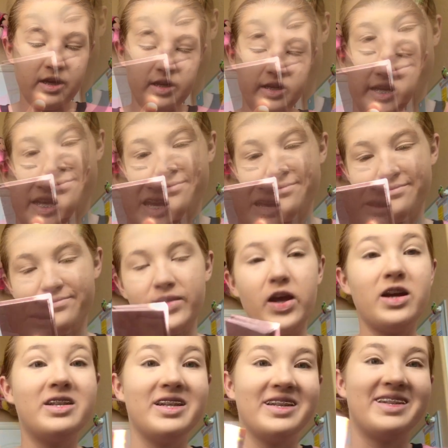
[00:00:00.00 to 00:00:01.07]
the
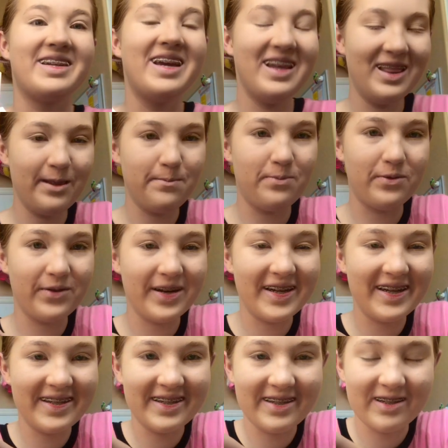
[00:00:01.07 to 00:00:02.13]
it says Get the
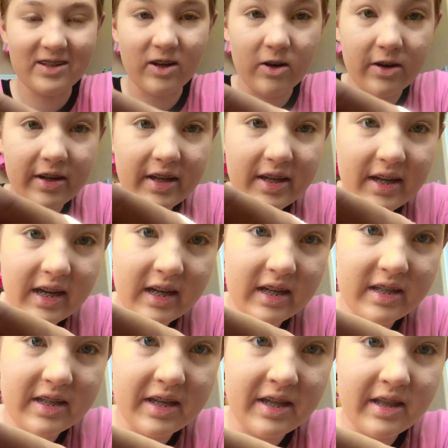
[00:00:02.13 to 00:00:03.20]
Pretty Started, and
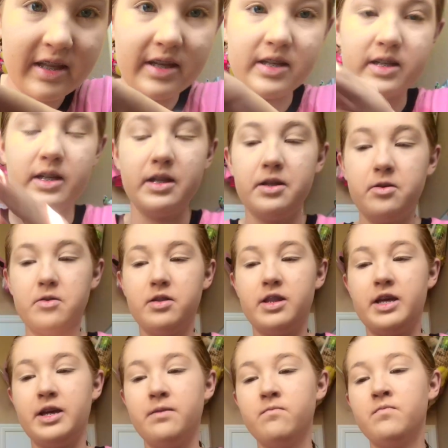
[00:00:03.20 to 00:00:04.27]
it's in this little
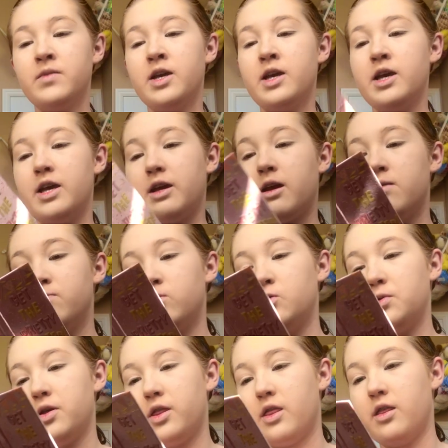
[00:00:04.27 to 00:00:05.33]
thing. It comes
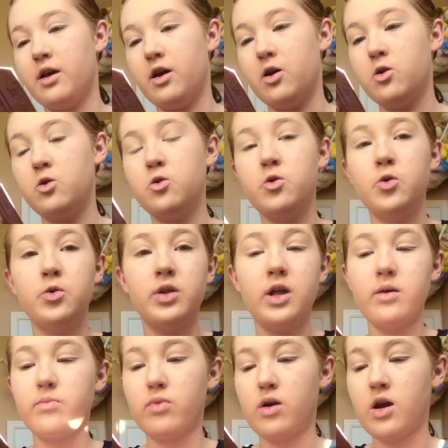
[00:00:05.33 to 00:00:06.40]
with the
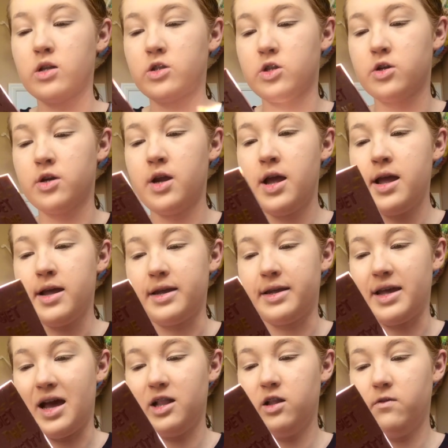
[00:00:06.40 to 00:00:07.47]
Hoola bronzer,
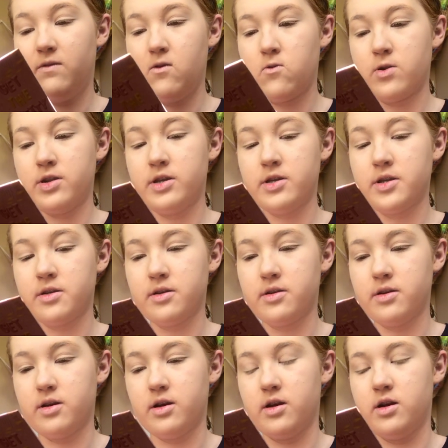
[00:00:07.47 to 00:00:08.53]
California
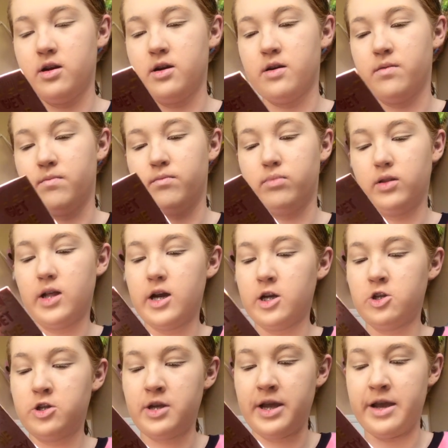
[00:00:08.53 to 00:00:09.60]

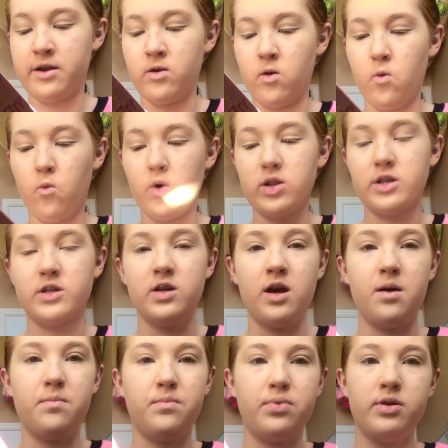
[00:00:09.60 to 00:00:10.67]
blush, and What's
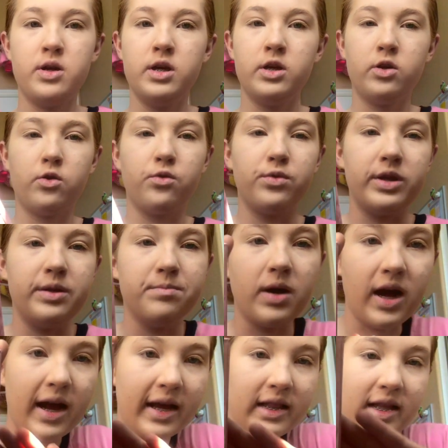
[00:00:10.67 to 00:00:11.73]
Up cream
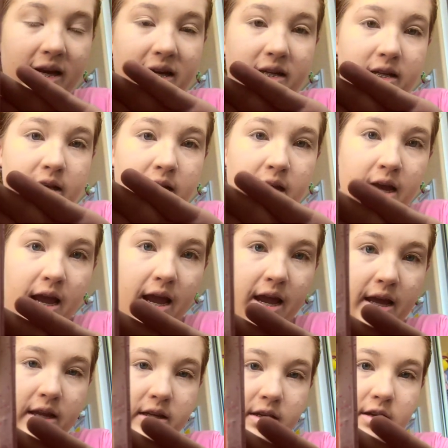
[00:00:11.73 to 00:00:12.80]
highlight,
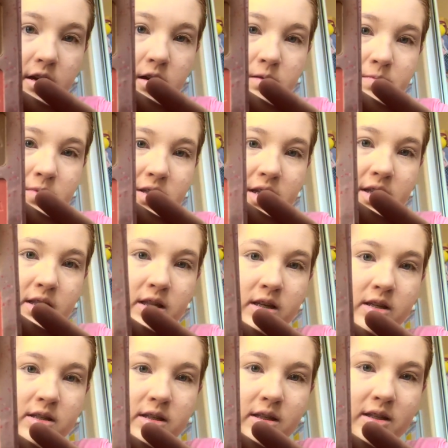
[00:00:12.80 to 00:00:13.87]
and it comes in
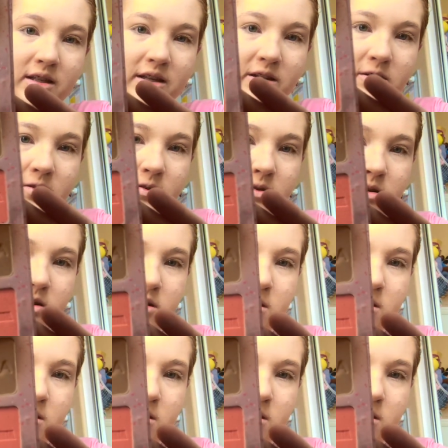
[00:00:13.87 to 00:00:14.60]
this little